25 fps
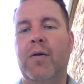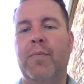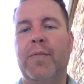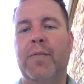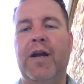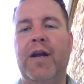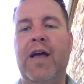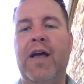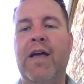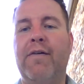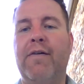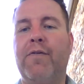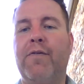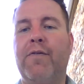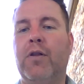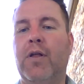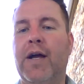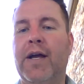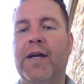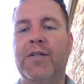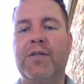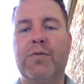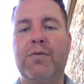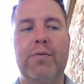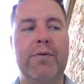I have
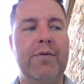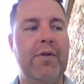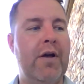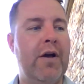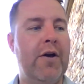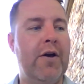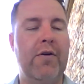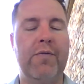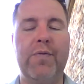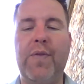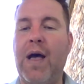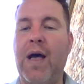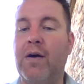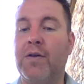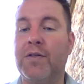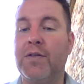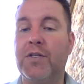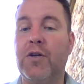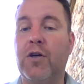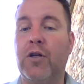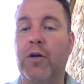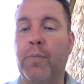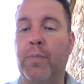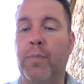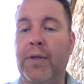clients with
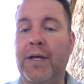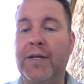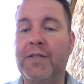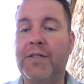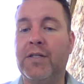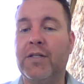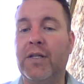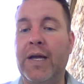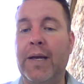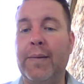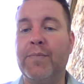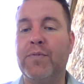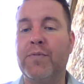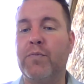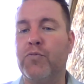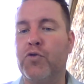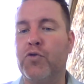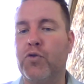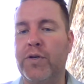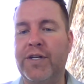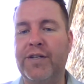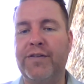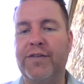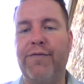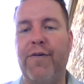$100,000 plus claims from
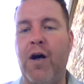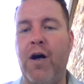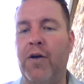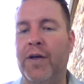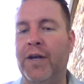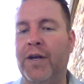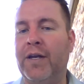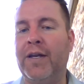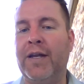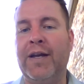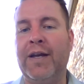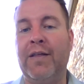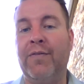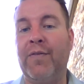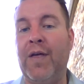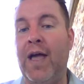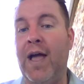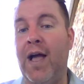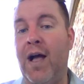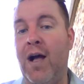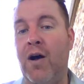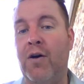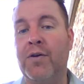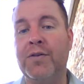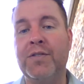trees falling and hitting
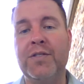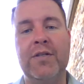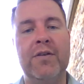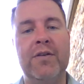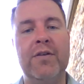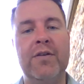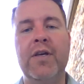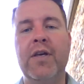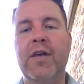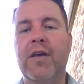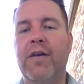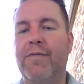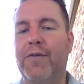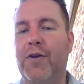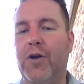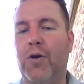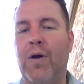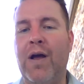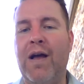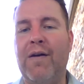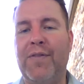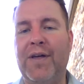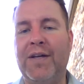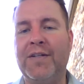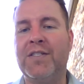the house, and you
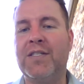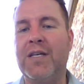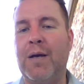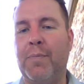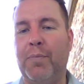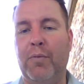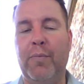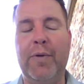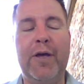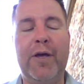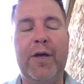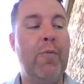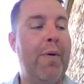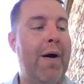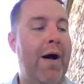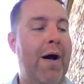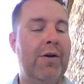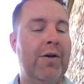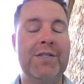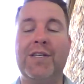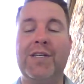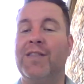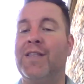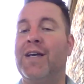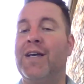don't have that supplemental
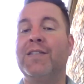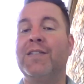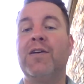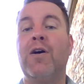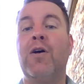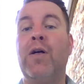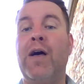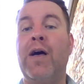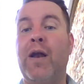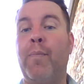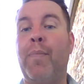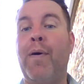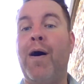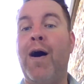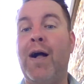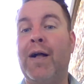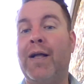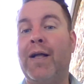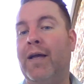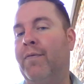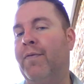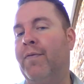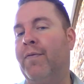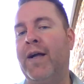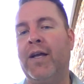policy, that's all out of
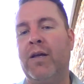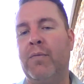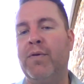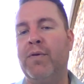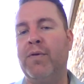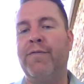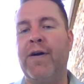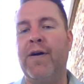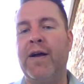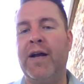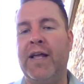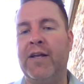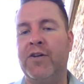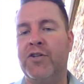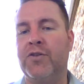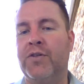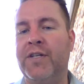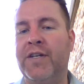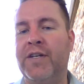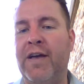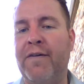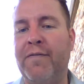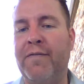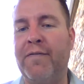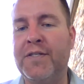pocket. That could be
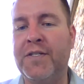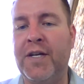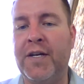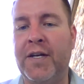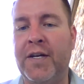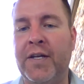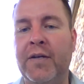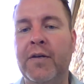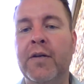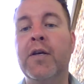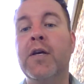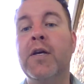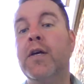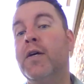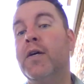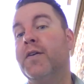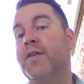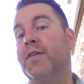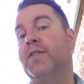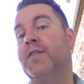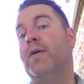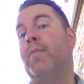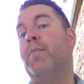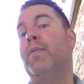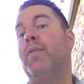financially devastating
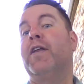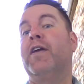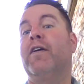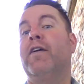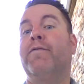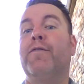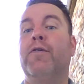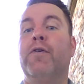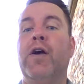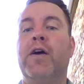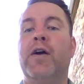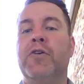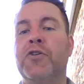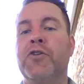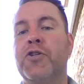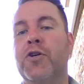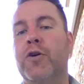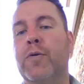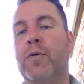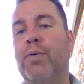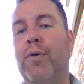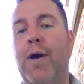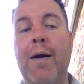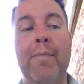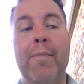to somebody if they're not
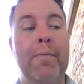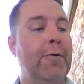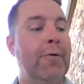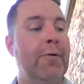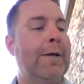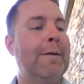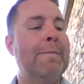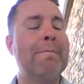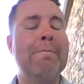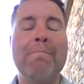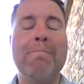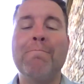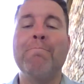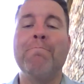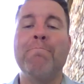insured properly.